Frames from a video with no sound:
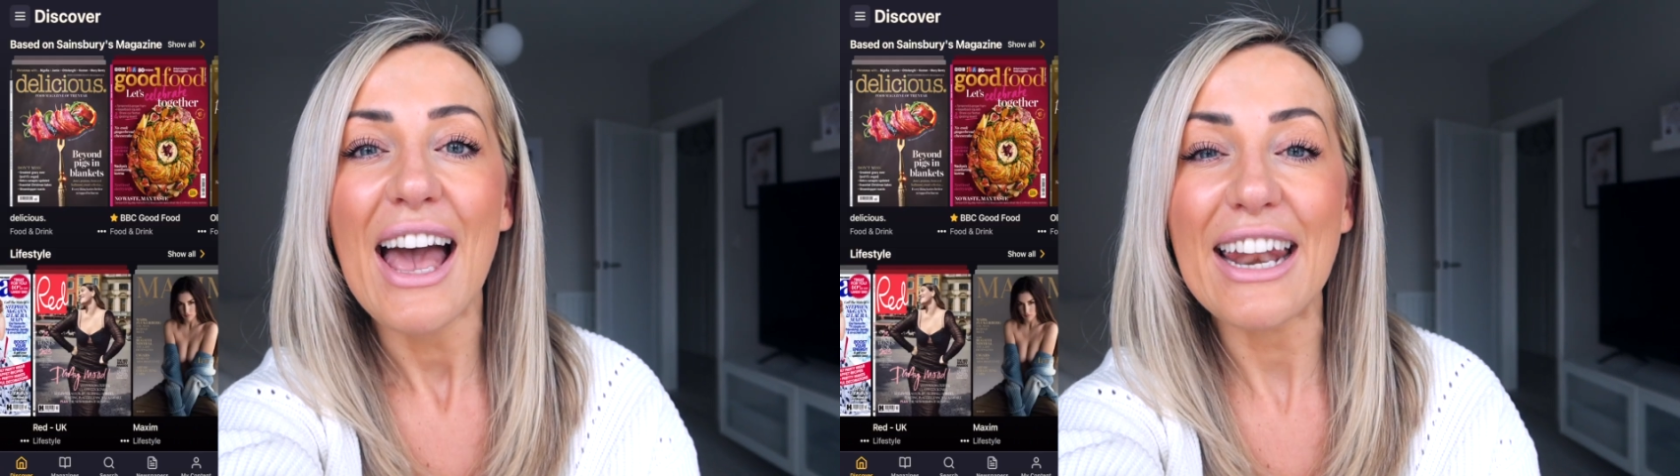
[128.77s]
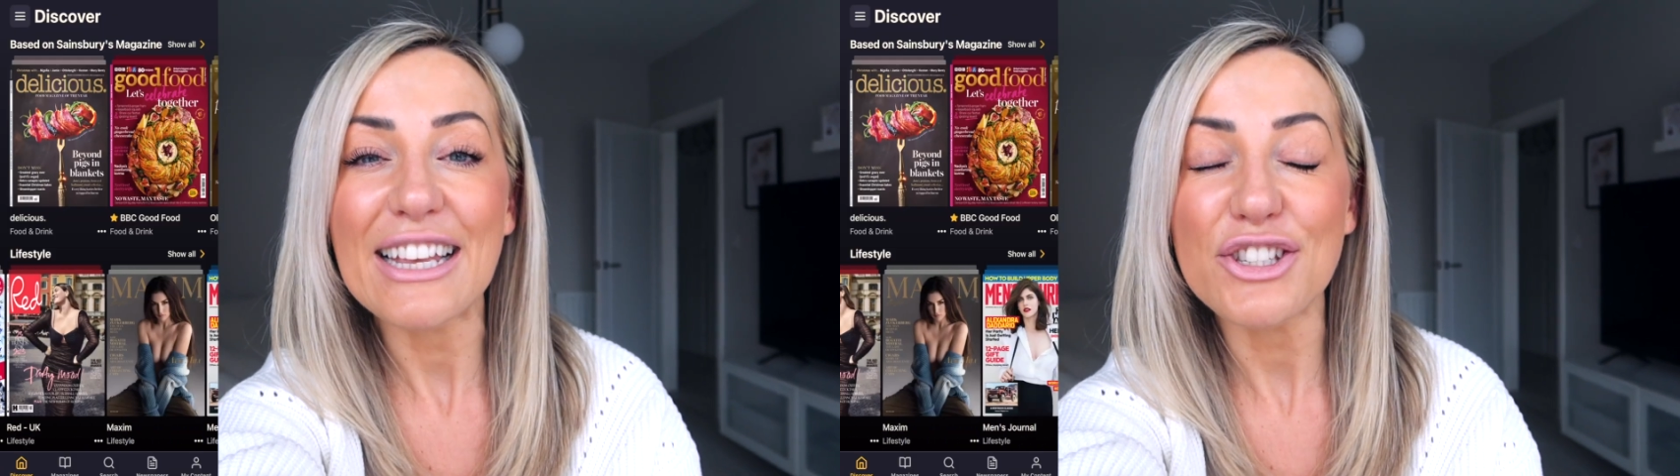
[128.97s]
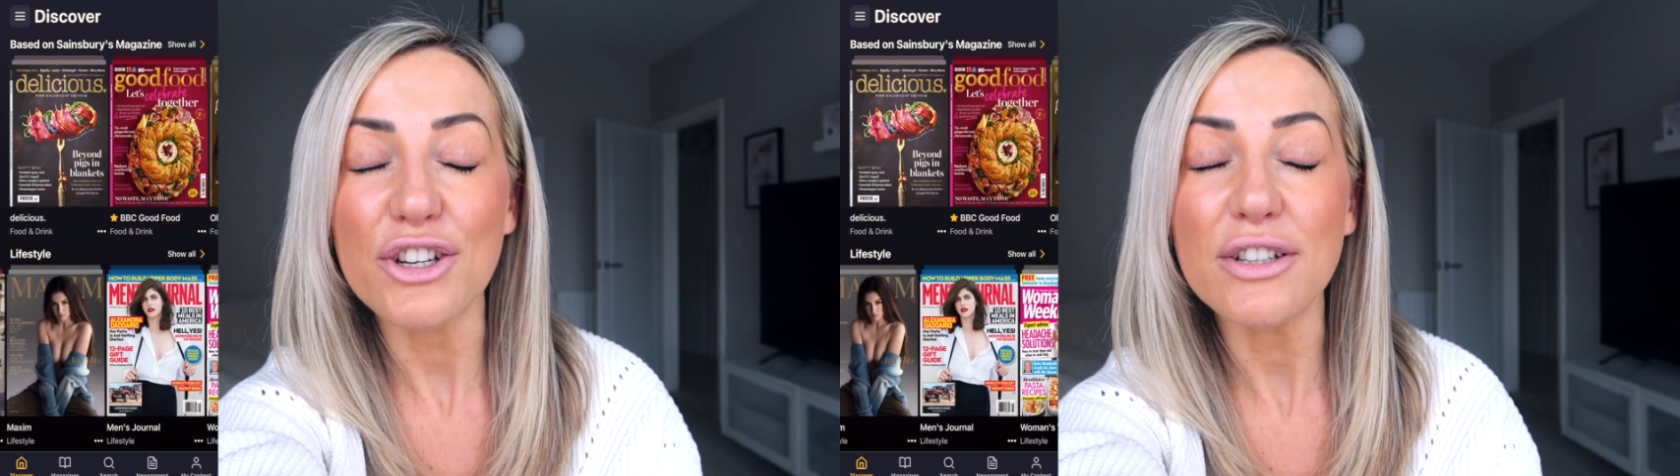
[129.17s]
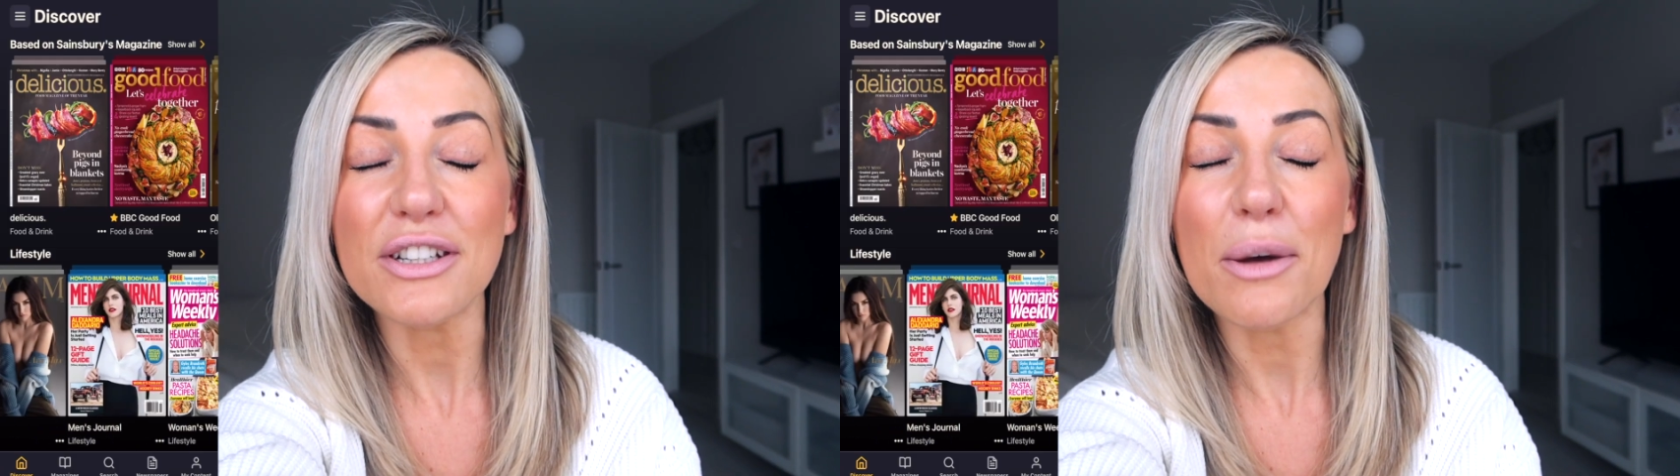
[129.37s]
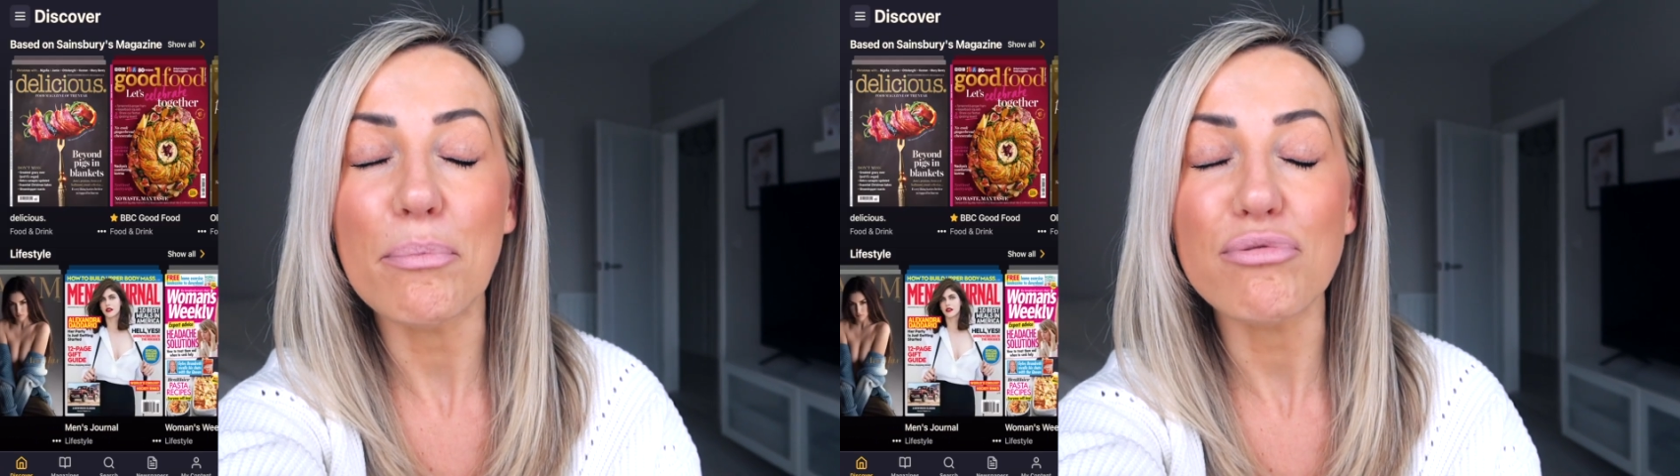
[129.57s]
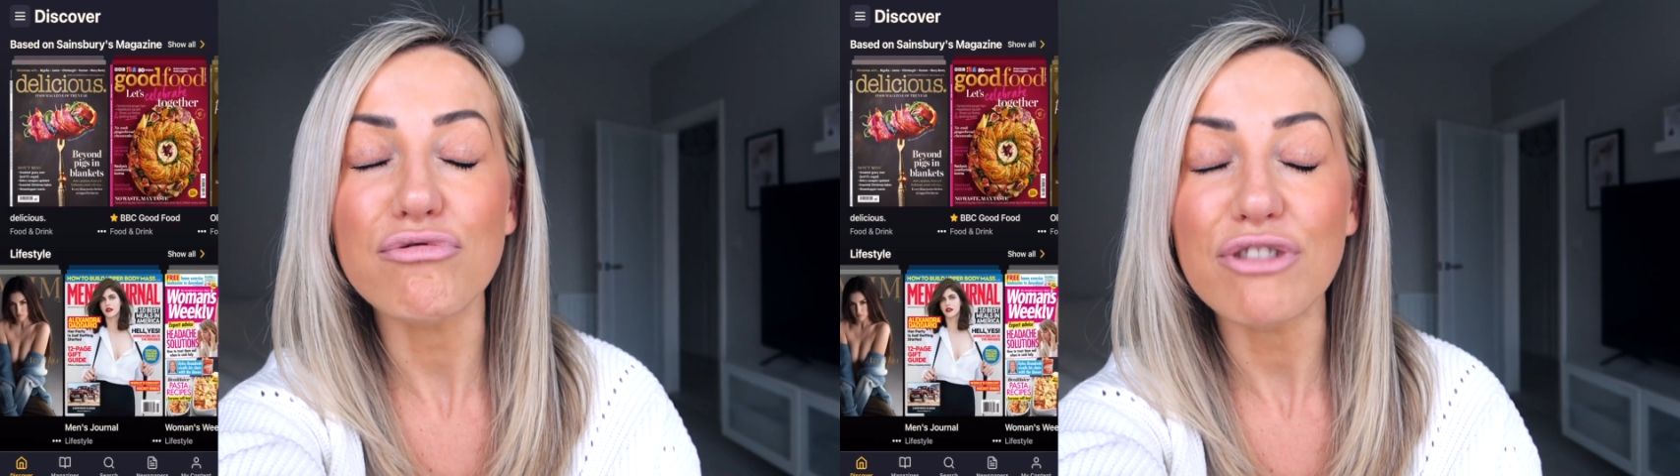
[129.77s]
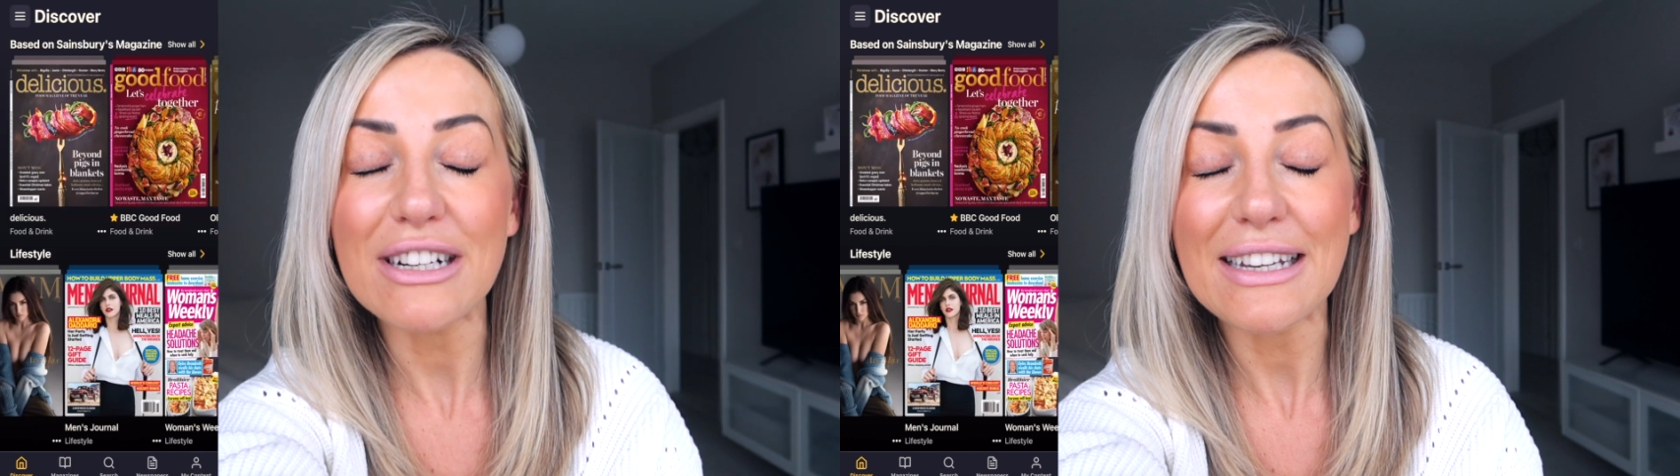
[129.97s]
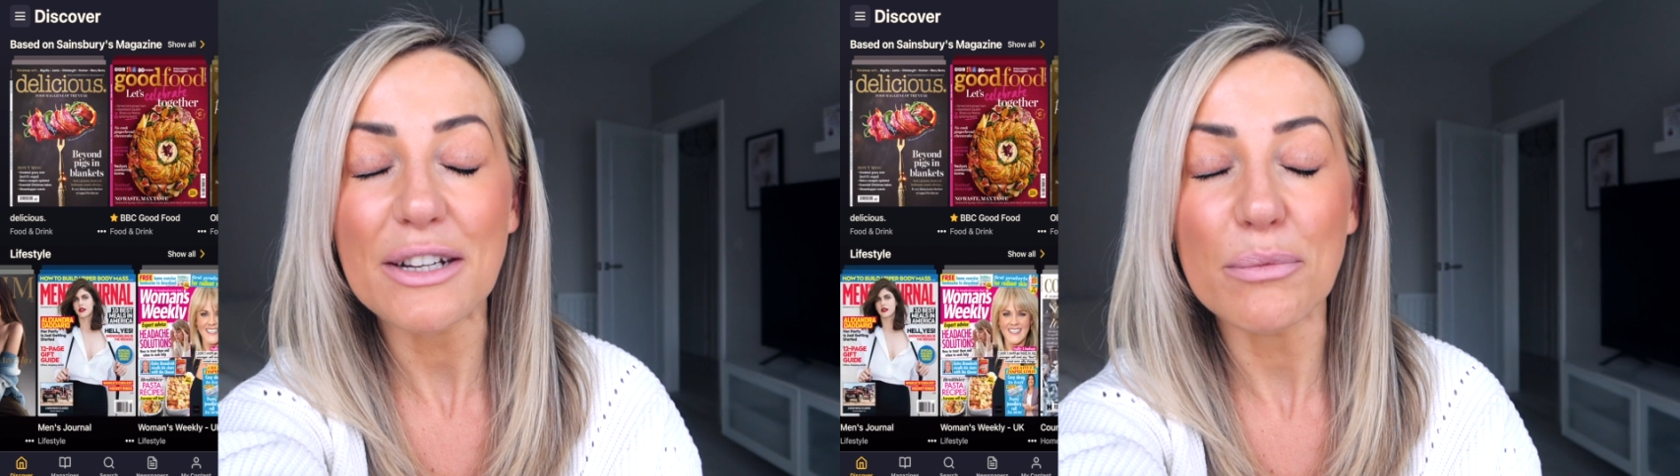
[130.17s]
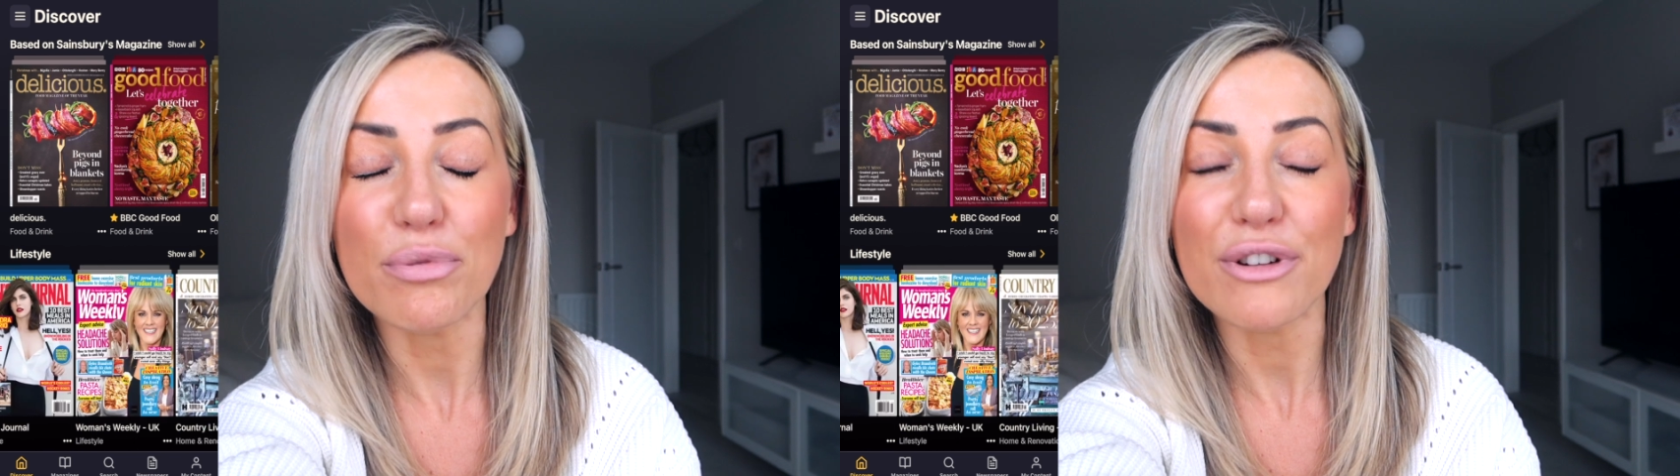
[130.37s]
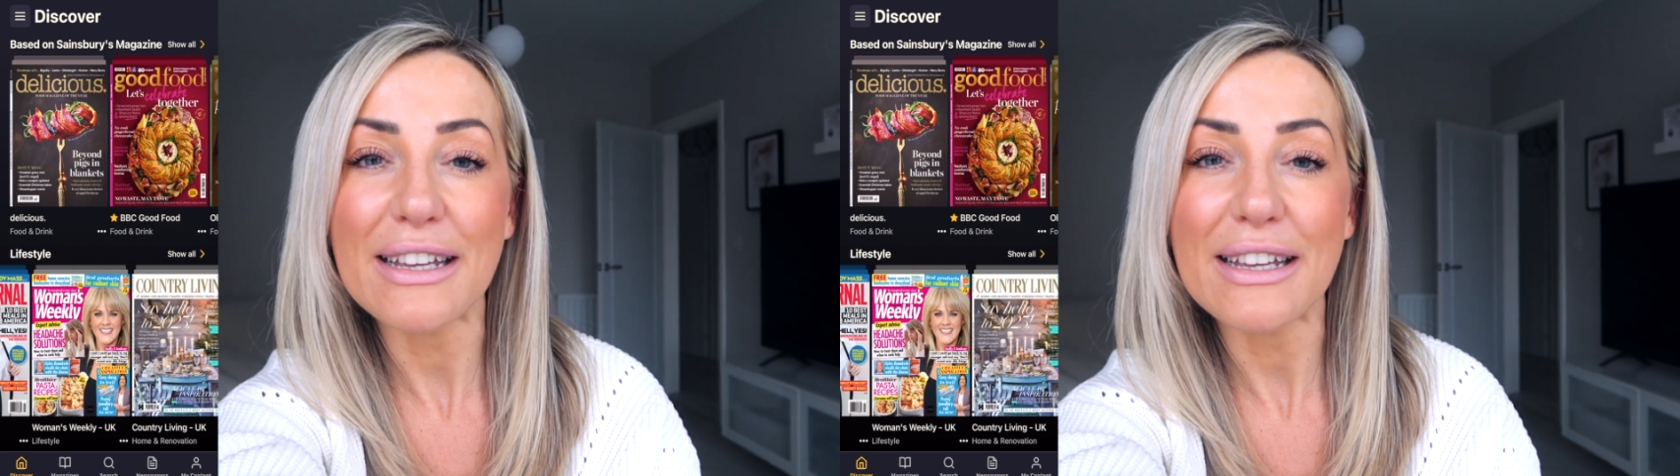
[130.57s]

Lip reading: and it's just a brilliant